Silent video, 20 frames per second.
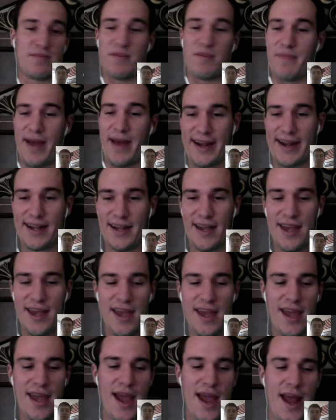back,
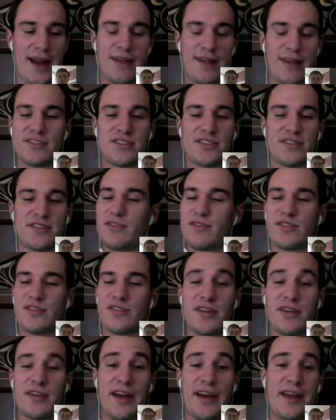and he was
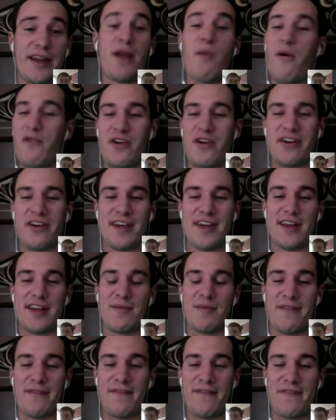like, "Come over here and say that to
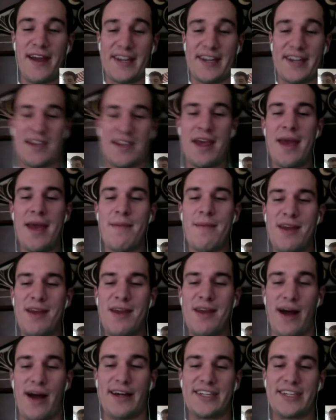my face."
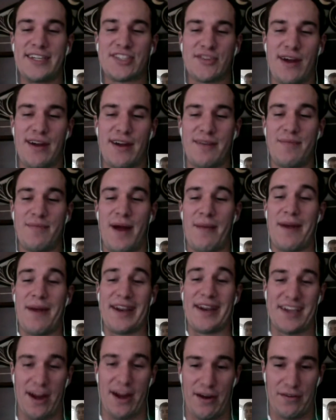Meanwhile, he's surrounded by
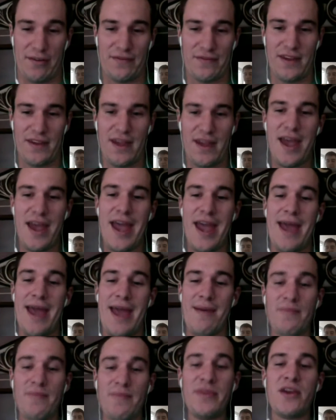myself,
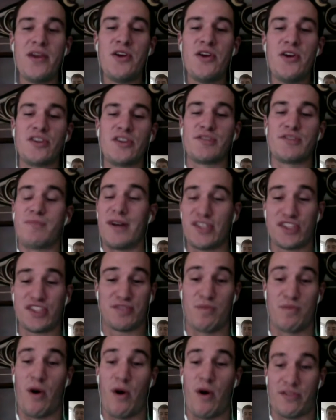him, who's much
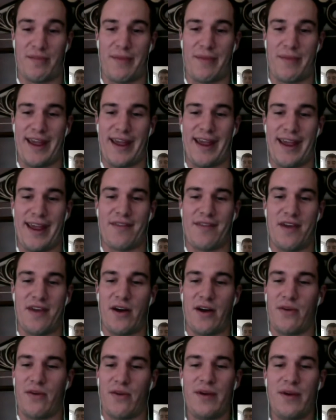smaller than me, even
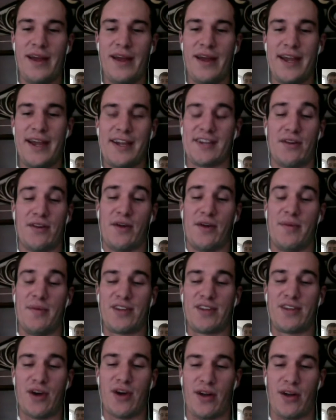though he's a little bit
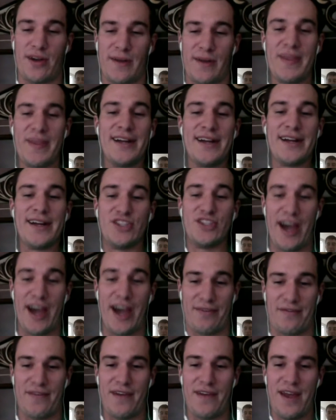taller.
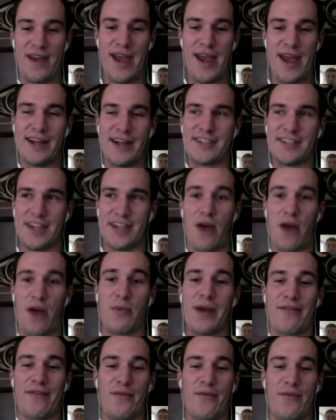Jeff. He's like, "Oh,
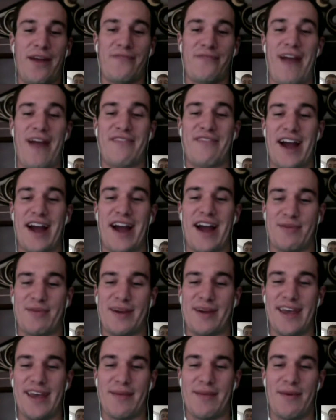we have 5 guys. We
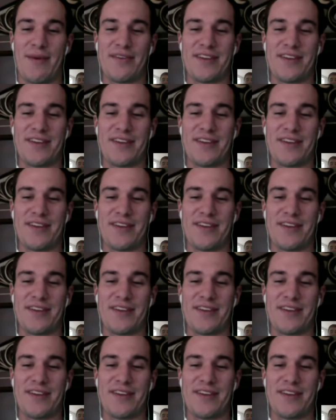could take him." I was